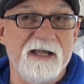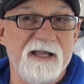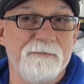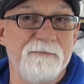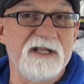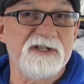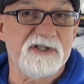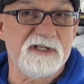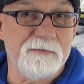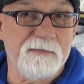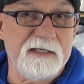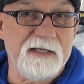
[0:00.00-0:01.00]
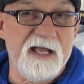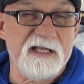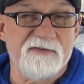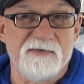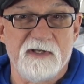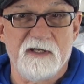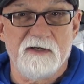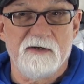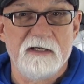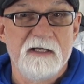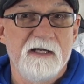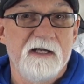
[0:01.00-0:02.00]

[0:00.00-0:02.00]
I had mentioned in my last video